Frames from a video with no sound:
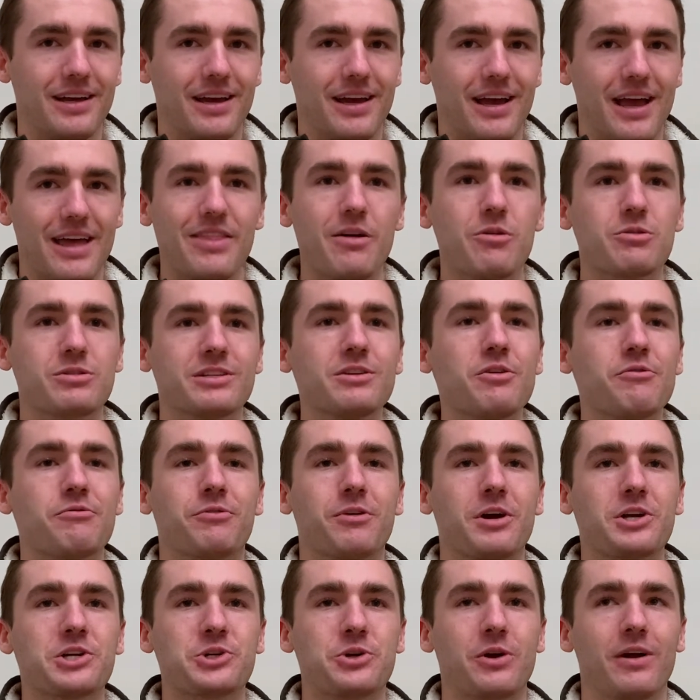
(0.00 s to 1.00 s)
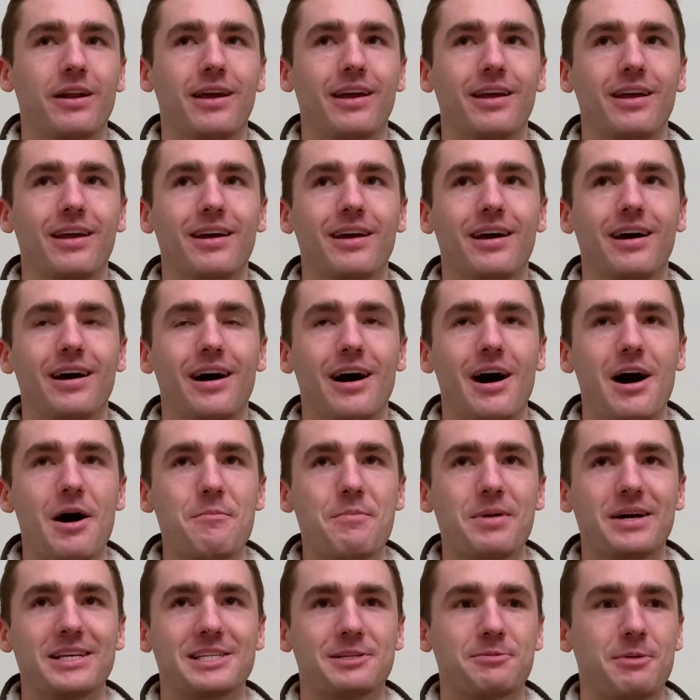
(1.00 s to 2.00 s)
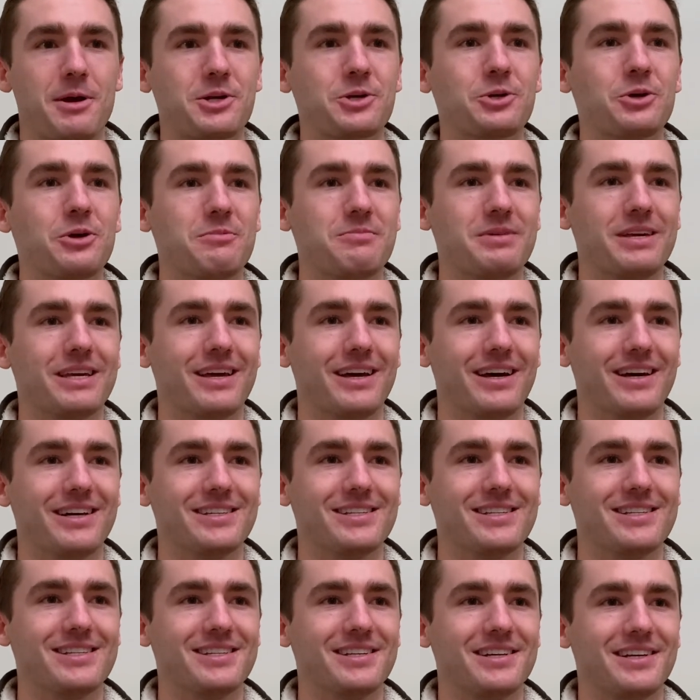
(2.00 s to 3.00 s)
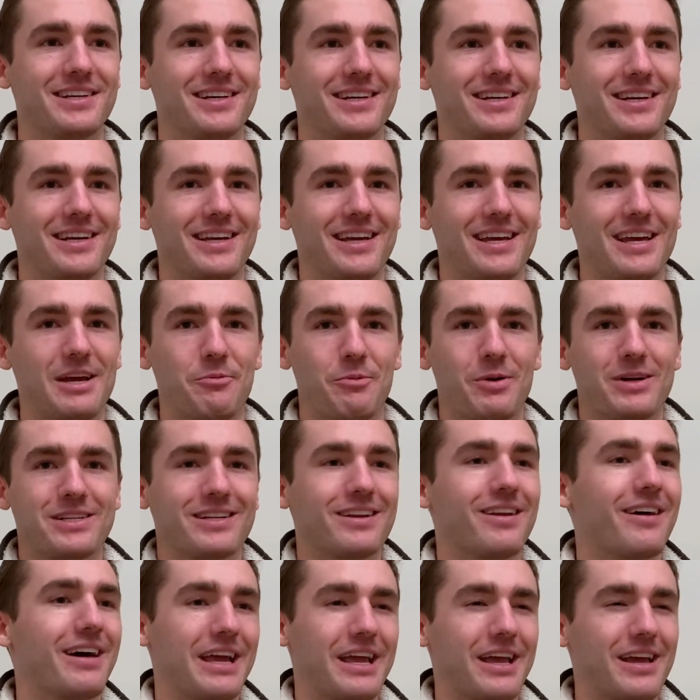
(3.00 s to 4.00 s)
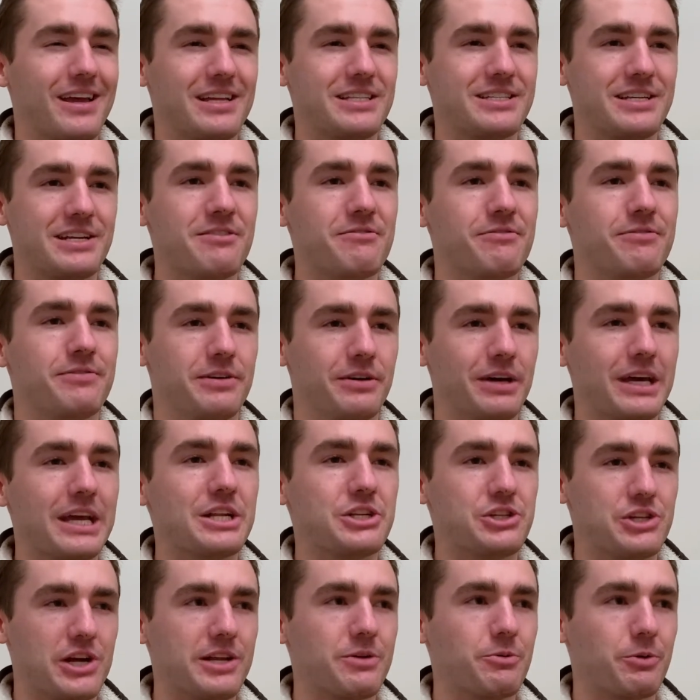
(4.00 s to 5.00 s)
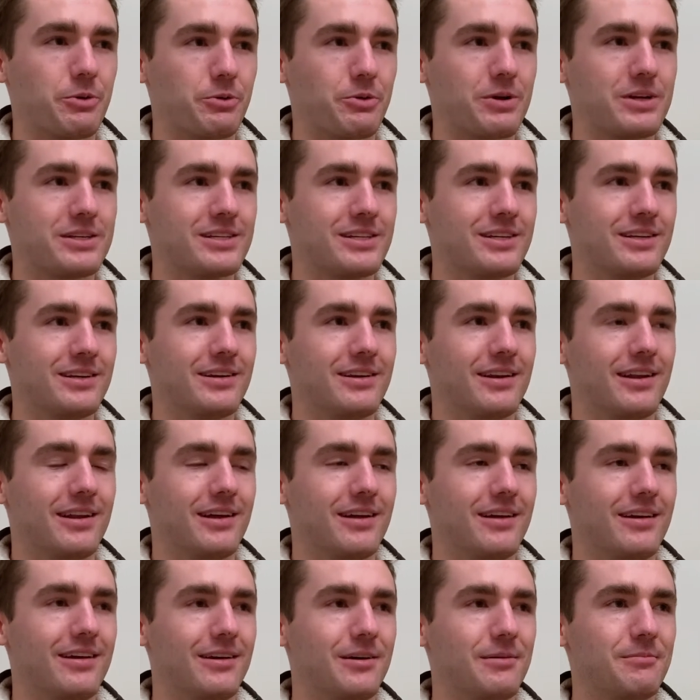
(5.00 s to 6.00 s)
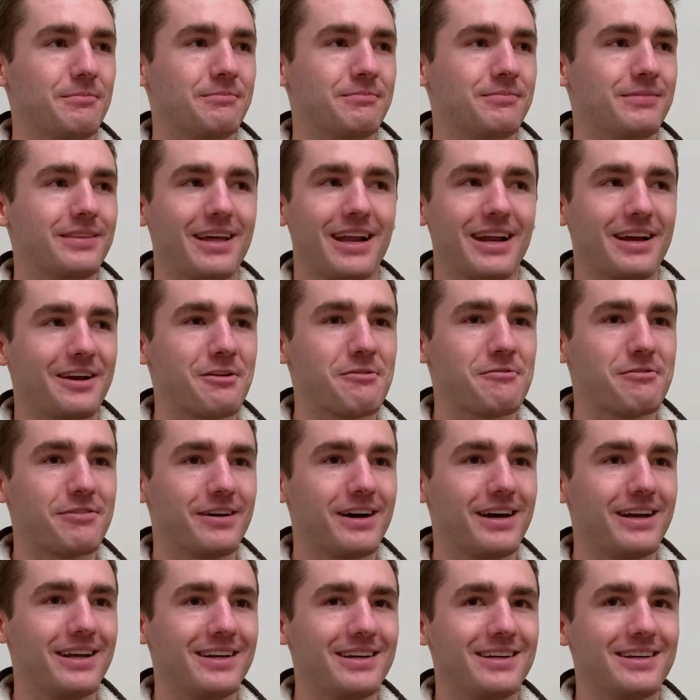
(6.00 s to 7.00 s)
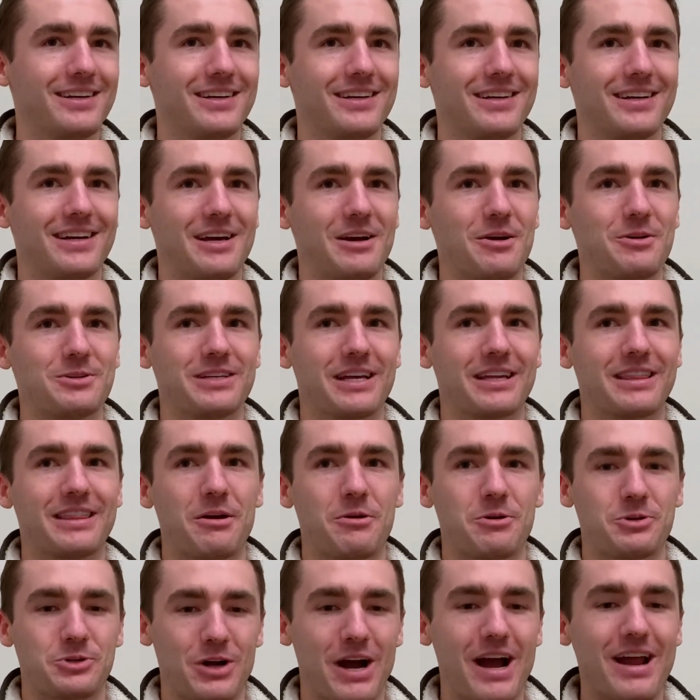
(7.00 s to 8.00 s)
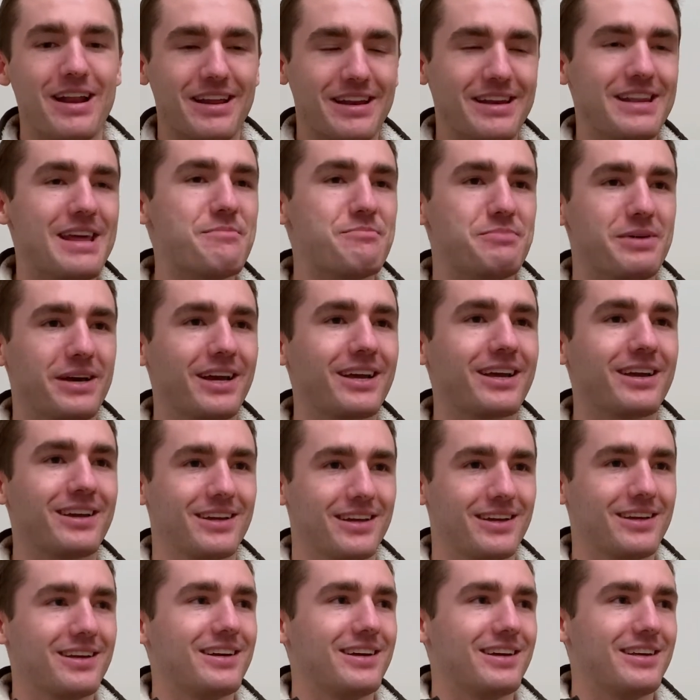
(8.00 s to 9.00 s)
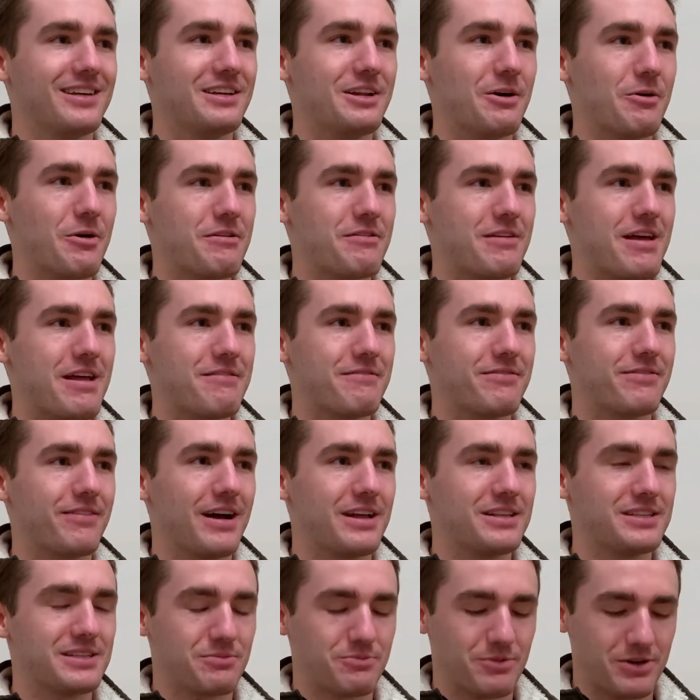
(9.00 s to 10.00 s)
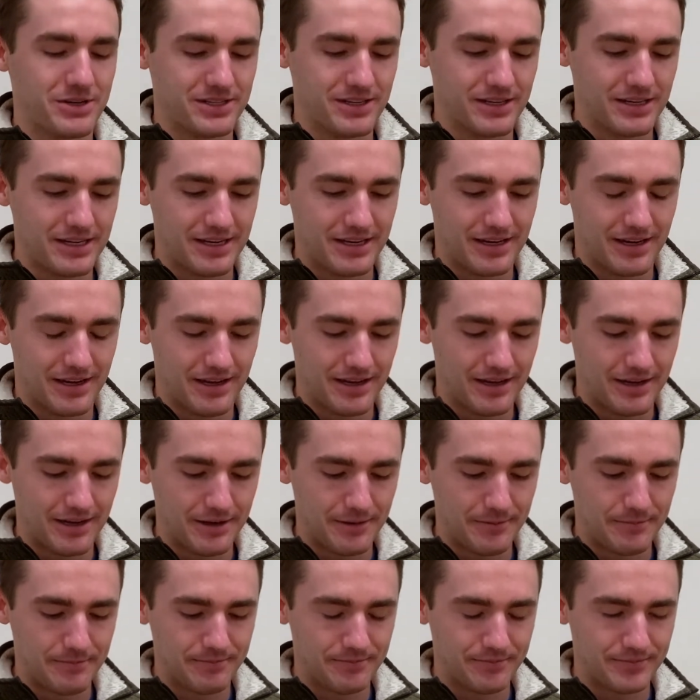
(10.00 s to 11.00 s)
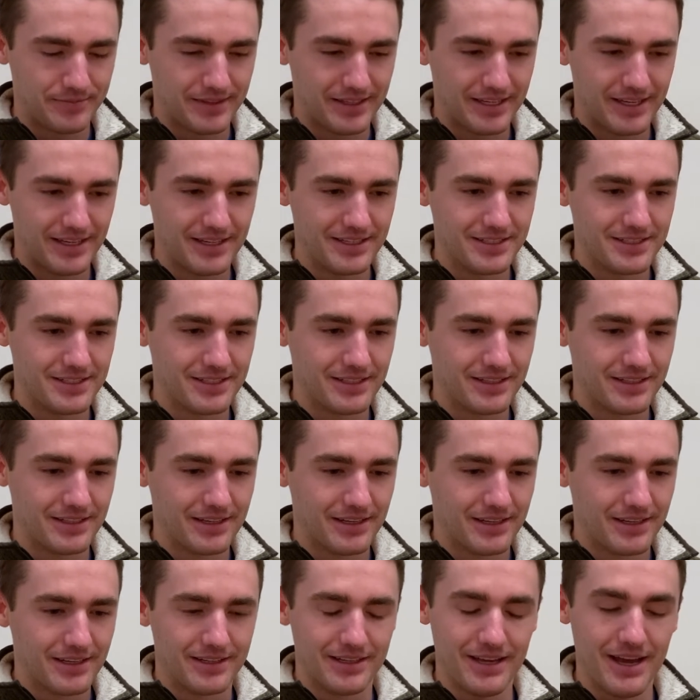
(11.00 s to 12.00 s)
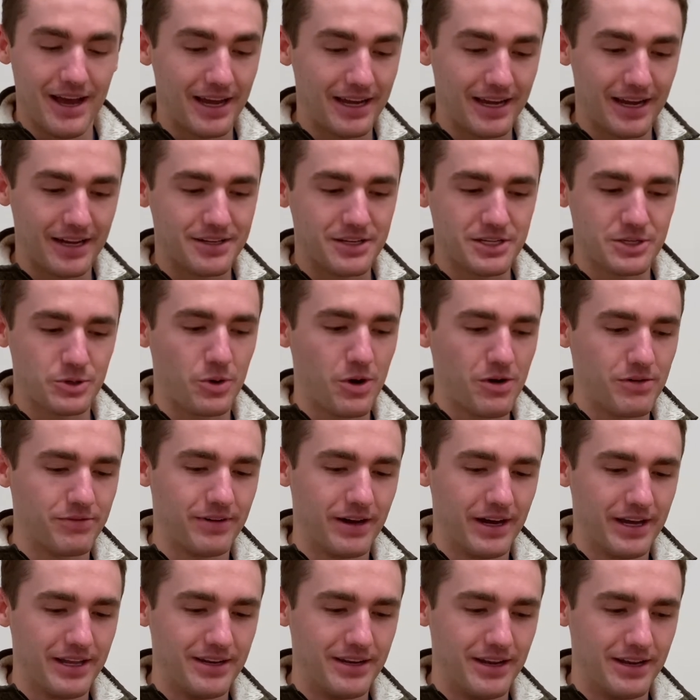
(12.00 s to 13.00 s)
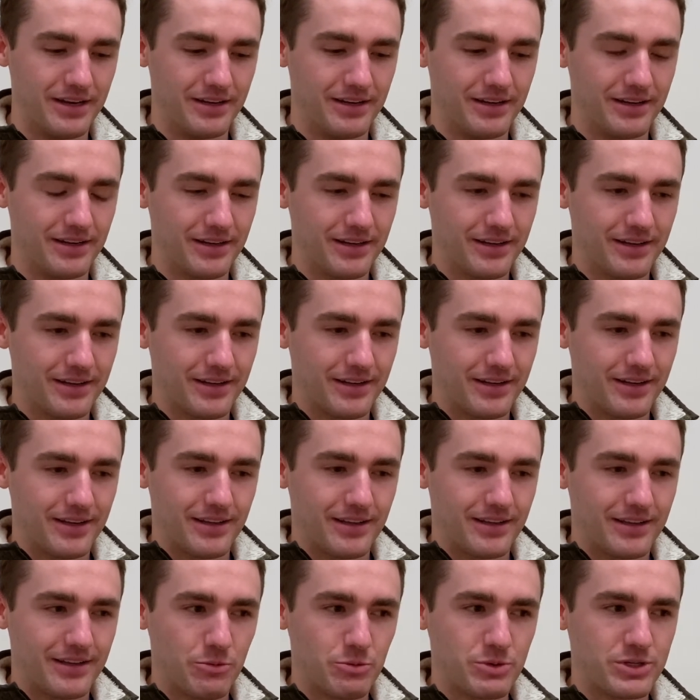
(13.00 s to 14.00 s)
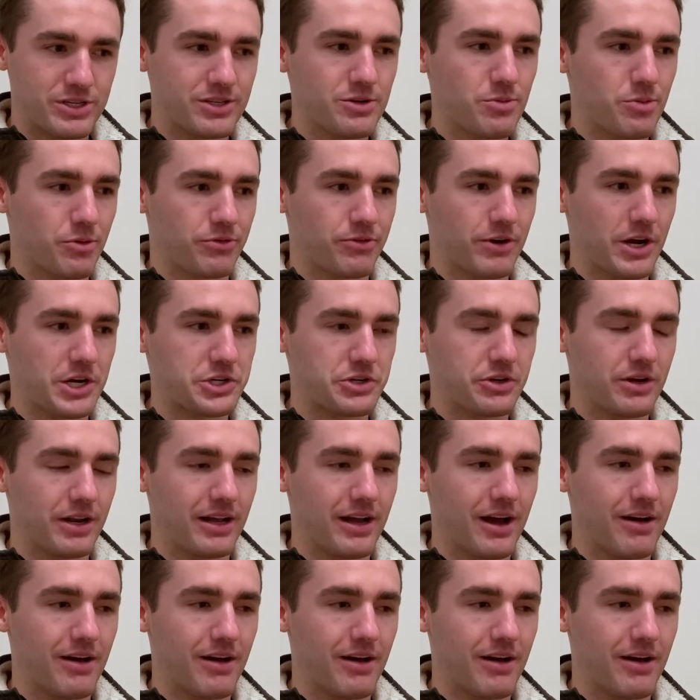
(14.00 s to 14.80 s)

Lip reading: And that was so frustrating, especially because it didn't feel like a genuine reason that I couldn't fly. It was like they were trying to nitpick, and find some reason. And yeah, I got disqualified, and it was super frustrating.